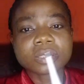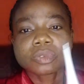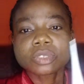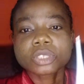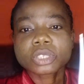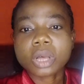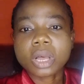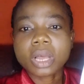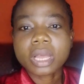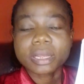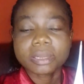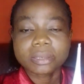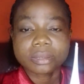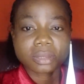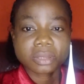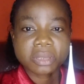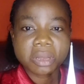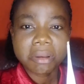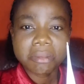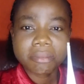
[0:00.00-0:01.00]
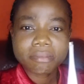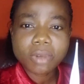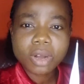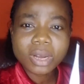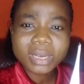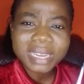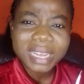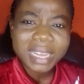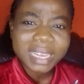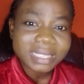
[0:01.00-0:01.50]
So some
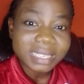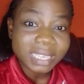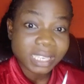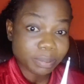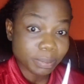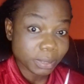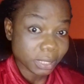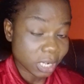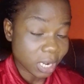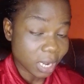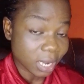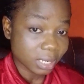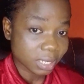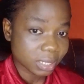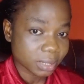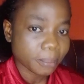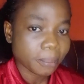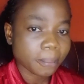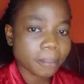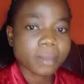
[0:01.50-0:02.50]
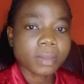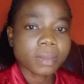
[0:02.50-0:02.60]
mothers especially